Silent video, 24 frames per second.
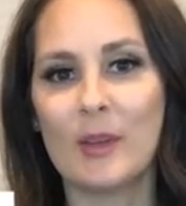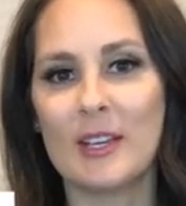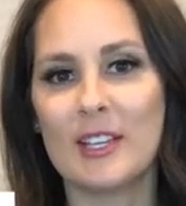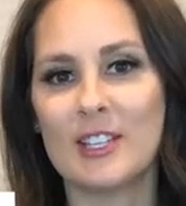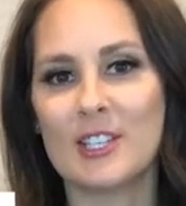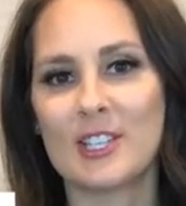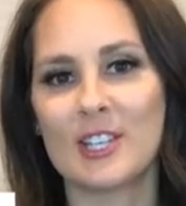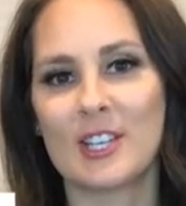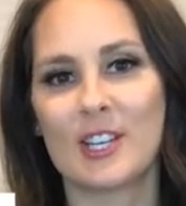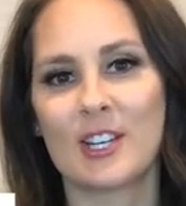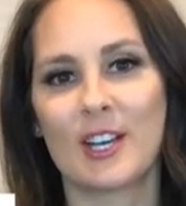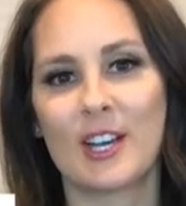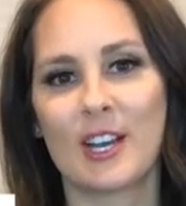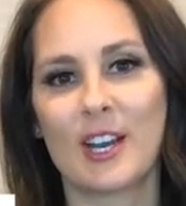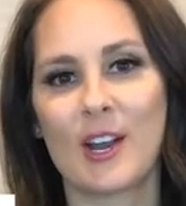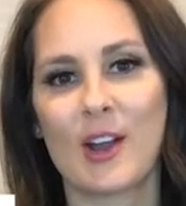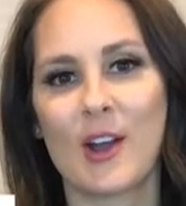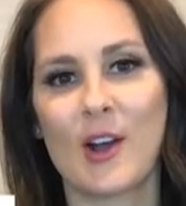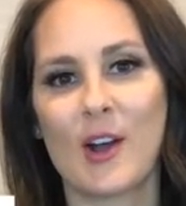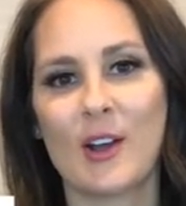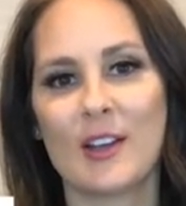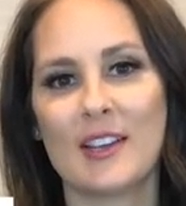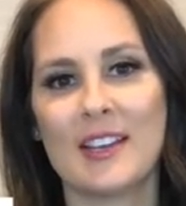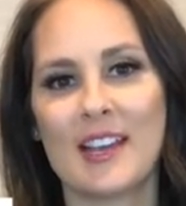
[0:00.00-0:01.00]
be
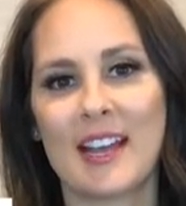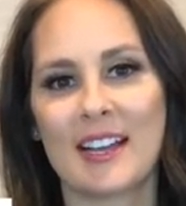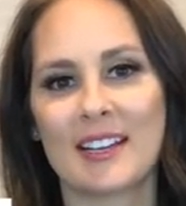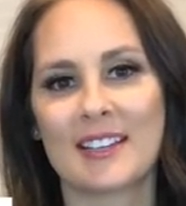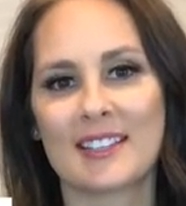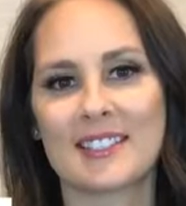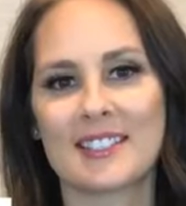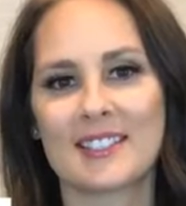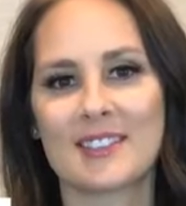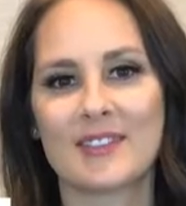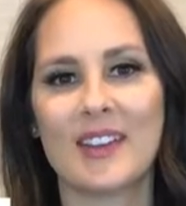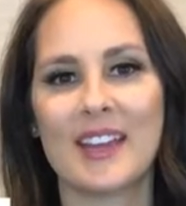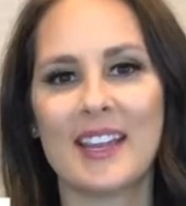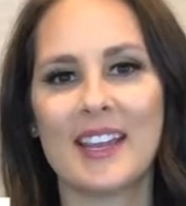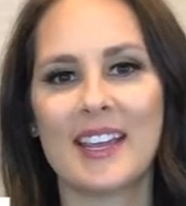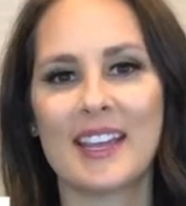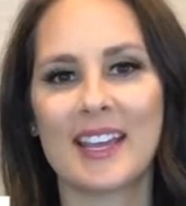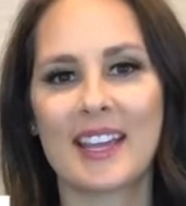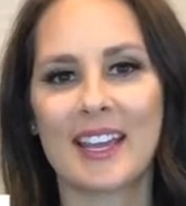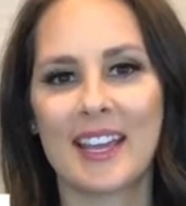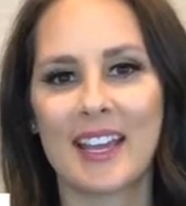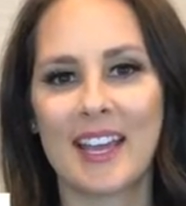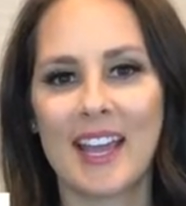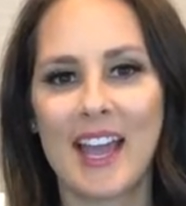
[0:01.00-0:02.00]
cheering on next
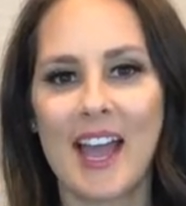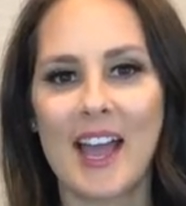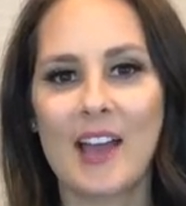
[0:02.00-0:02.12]
week.